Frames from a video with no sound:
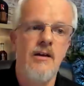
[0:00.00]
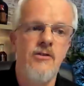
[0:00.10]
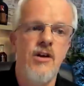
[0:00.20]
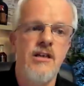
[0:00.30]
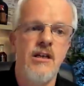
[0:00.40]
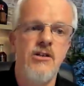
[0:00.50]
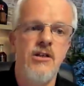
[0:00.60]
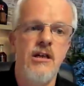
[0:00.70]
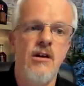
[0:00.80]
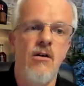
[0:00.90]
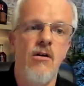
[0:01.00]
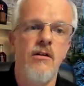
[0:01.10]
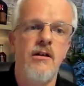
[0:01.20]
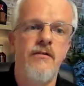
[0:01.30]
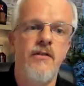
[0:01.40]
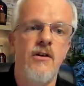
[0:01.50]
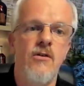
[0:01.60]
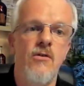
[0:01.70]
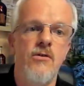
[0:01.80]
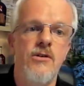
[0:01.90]
Interesting to hear all the
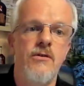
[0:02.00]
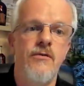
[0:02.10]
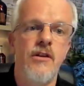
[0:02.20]
different notes